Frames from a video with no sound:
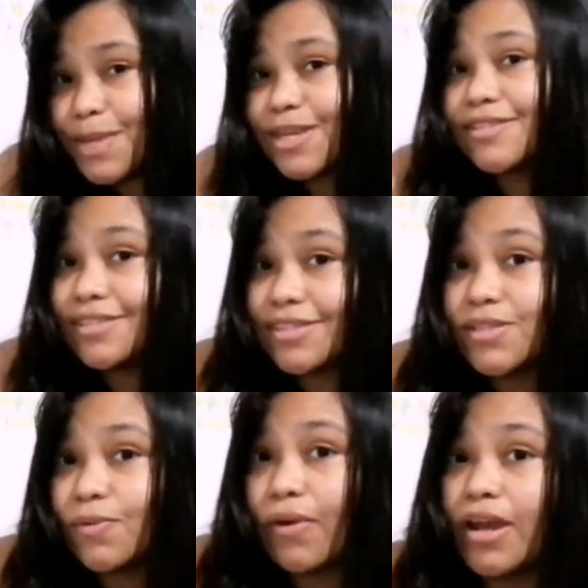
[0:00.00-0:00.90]
because in
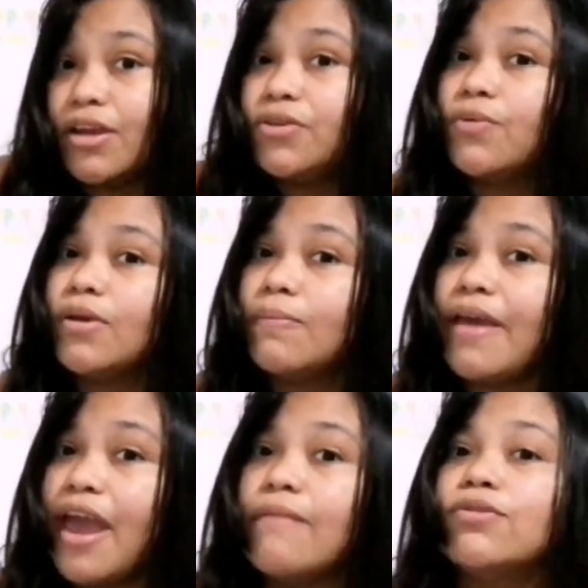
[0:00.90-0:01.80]
this way, you will
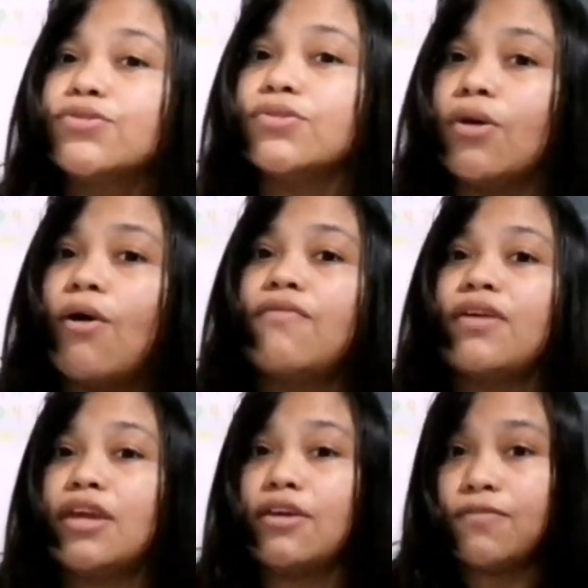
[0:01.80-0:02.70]
be able to know
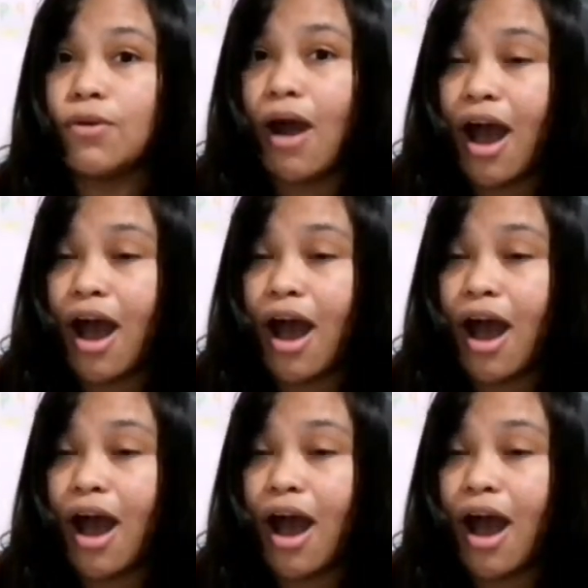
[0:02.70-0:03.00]
if you